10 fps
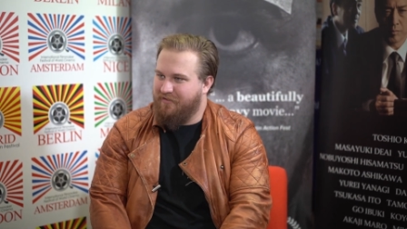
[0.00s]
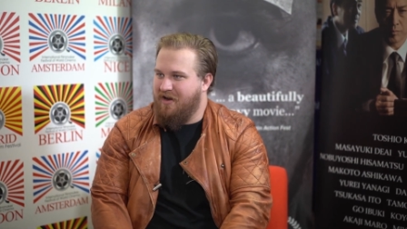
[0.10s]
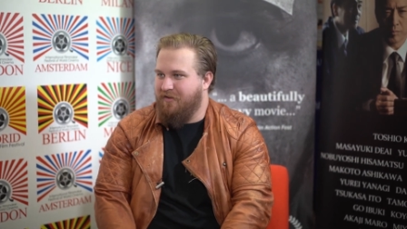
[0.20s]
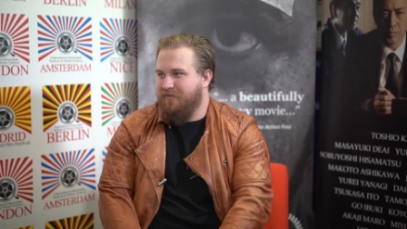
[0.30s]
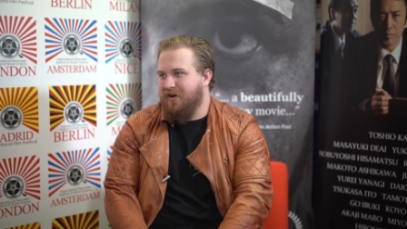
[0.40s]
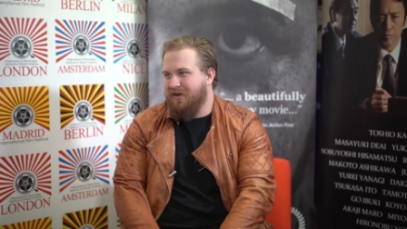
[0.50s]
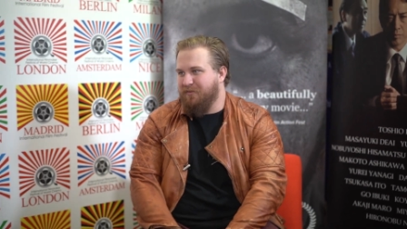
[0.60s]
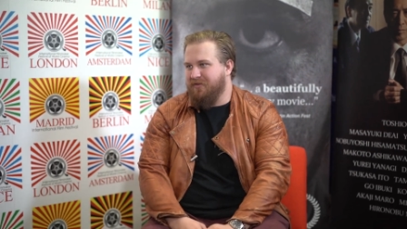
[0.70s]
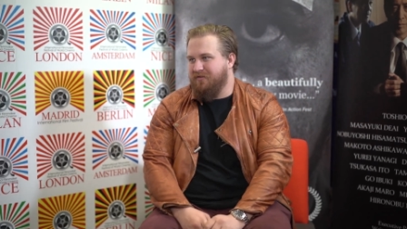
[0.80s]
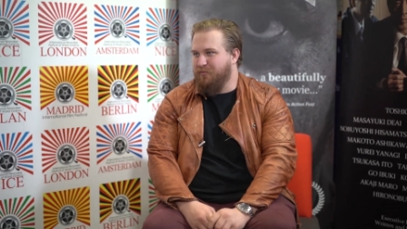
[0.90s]
the ground running
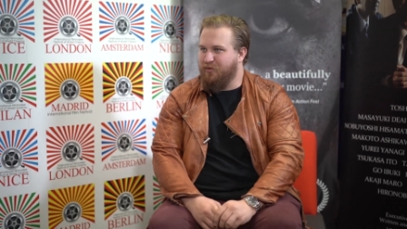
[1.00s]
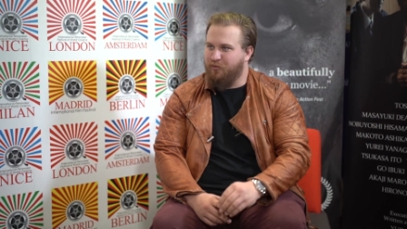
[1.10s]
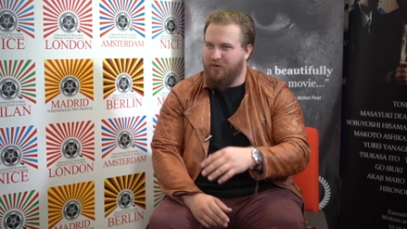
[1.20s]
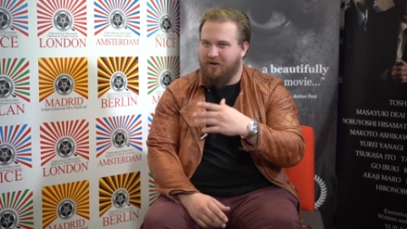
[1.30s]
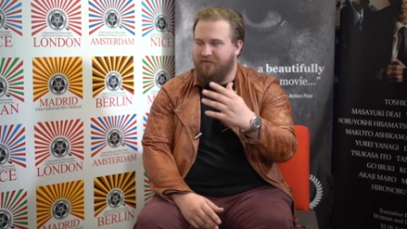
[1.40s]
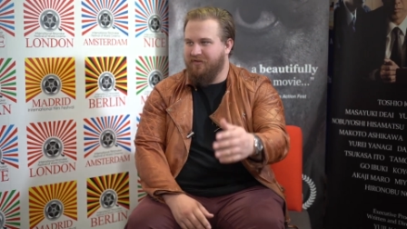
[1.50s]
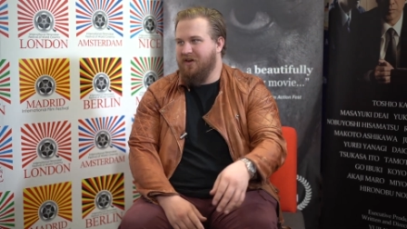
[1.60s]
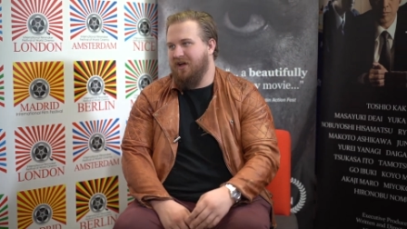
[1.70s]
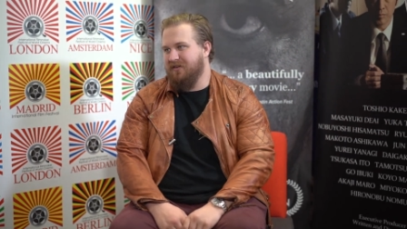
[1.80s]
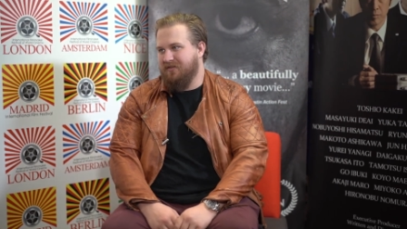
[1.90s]
with whatever's
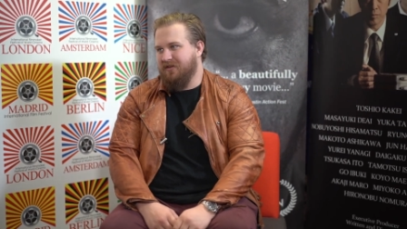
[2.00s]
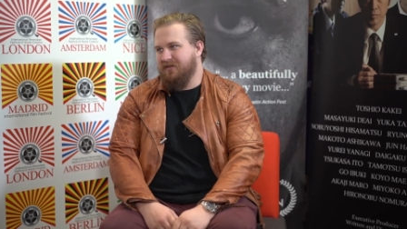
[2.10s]
next.